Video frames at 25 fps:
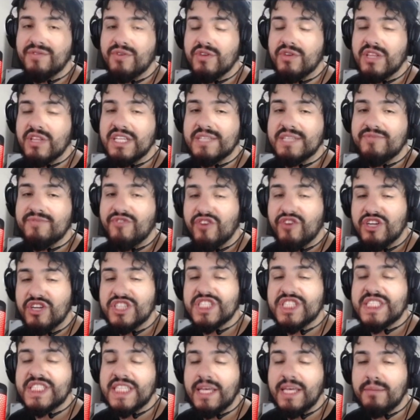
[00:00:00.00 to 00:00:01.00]
the
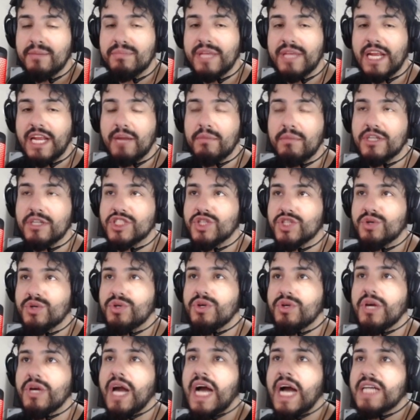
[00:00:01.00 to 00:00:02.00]
first tip that I'm going to show
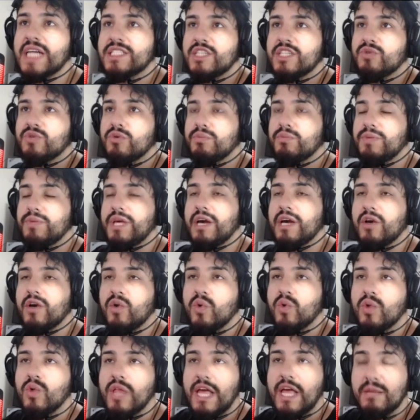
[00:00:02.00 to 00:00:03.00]
you guys, it will be a
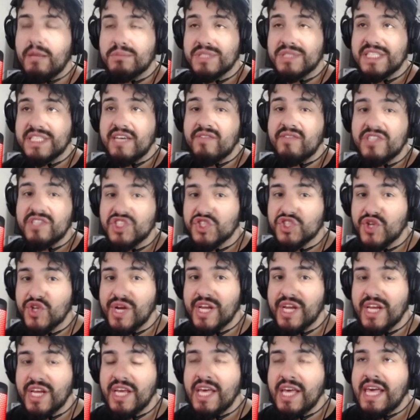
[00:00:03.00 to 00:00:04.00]
cool M7
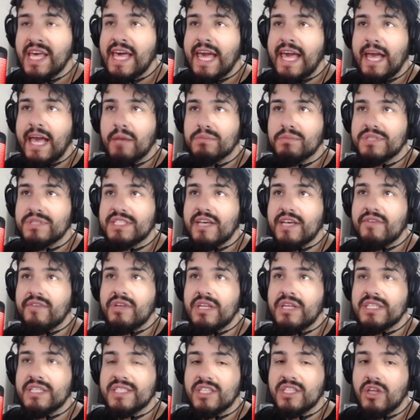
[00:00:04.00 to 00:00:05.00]
trick.
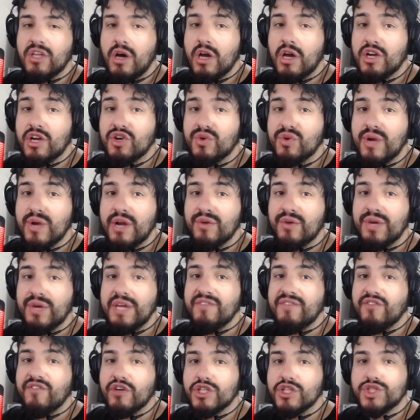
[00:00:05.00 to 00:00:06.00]
M7 is an
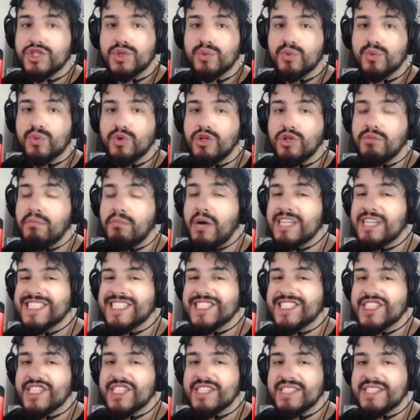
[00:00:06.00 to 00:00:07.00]
honorary virtual world
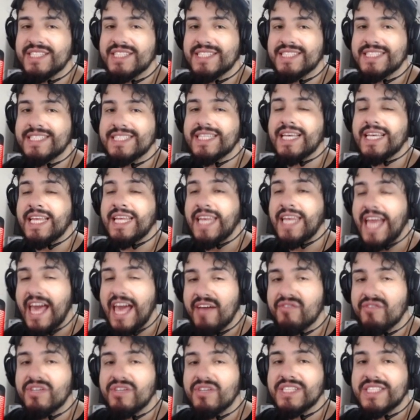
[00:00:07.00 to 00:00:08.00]
monster. This is in
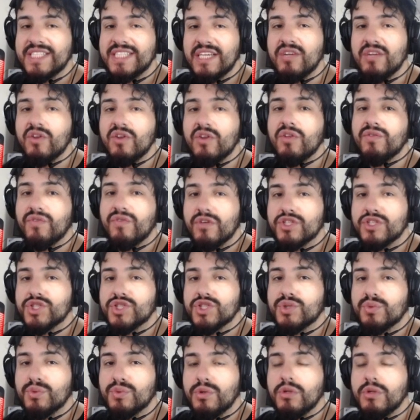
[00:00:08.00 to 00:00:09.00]
every single
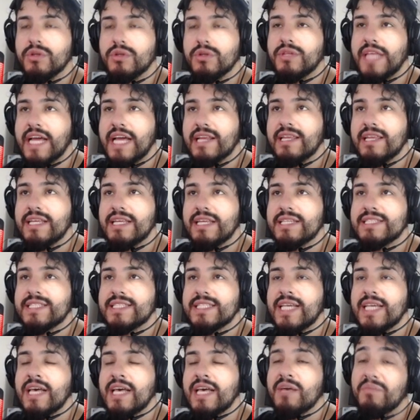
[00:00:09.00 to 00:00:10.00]
virtual world deck
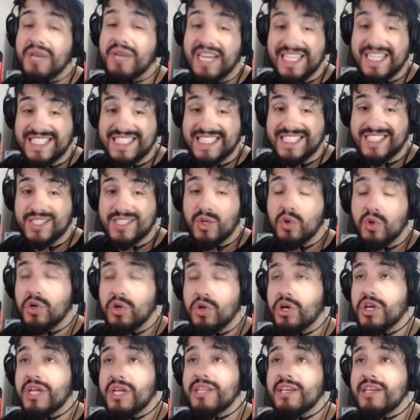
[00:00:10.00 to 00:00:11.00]
list because it's so
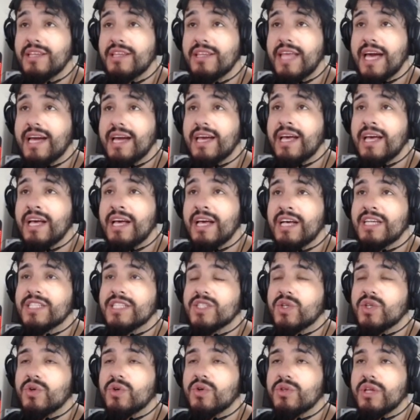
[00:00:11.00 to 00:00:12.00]
good in the deck.
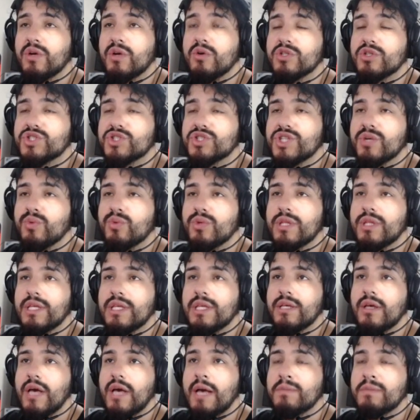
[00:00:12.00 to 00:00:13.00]
So the cool trick with
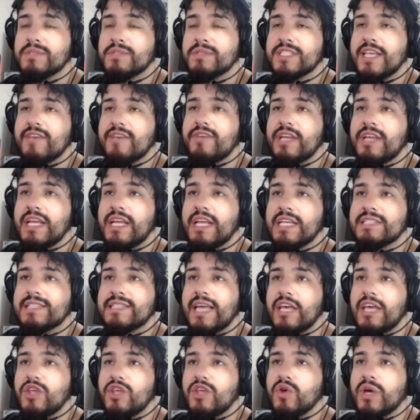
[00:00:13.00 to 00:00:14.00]
the M7 is
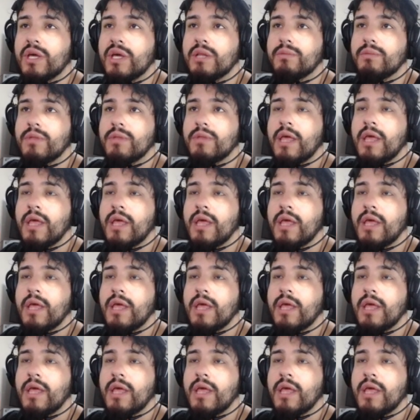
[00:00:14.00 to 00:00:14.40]
that you can